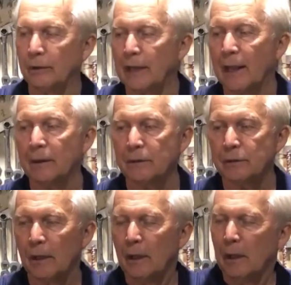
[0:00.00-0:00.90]
on the
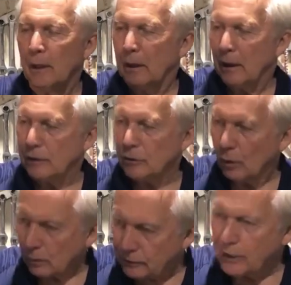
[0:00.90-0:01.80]
end. It's
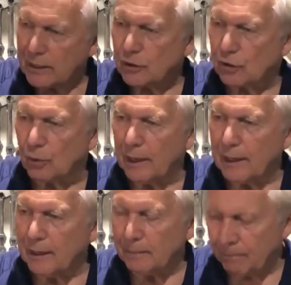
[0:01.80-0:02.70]
all dead
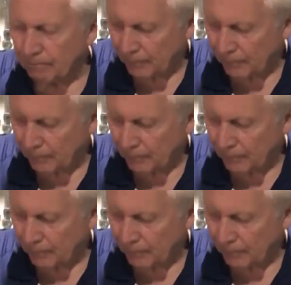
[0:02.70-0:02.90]
square,